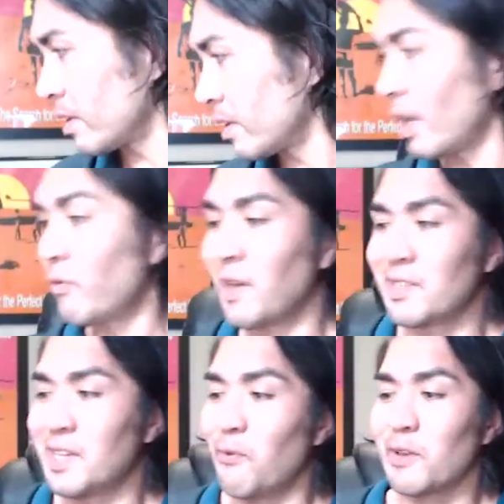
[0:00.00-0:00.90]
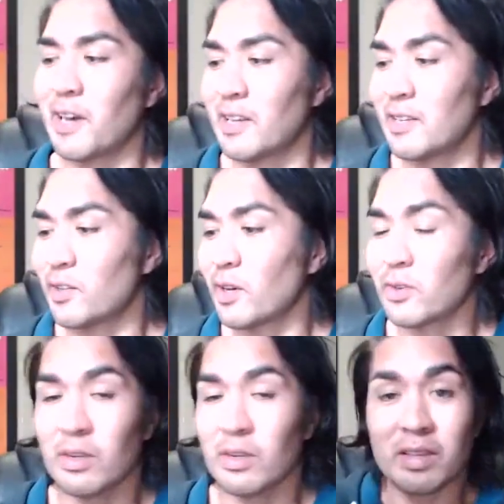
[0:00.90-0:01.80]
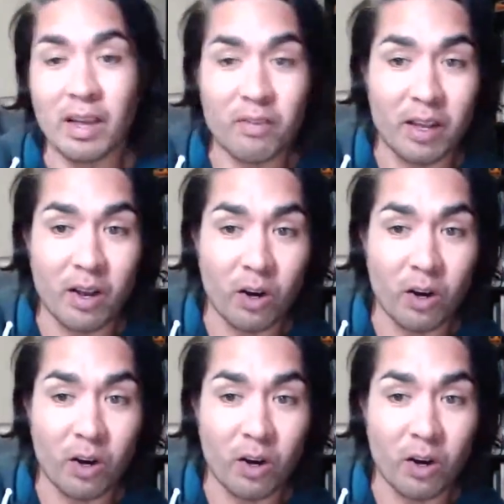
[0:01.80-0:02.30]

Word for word: definitely got into those. I mean, they have like